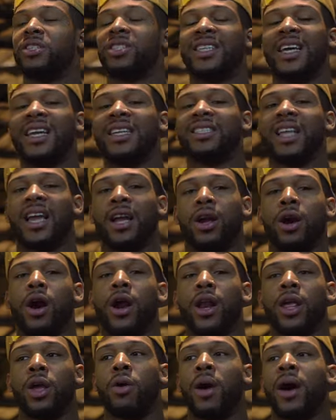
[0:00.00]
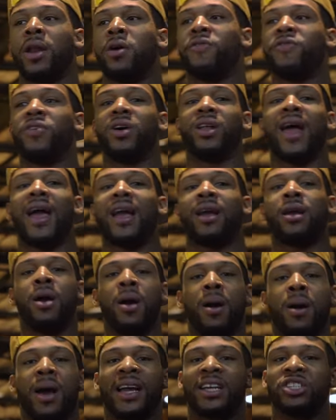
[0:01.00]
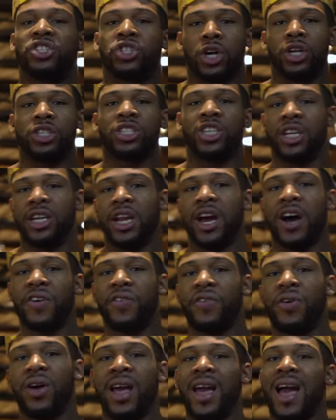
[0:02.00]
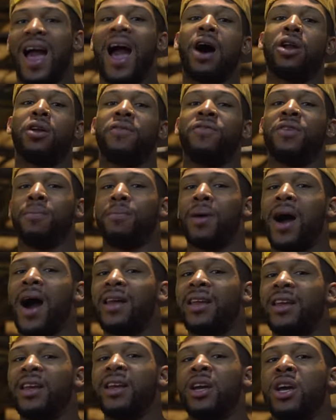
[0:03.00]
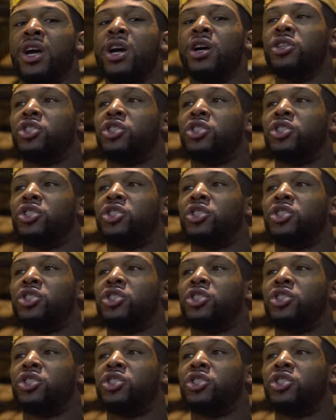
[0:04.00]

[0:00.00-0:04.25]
Steady state cardio, I don't feel like exerts enough out of your body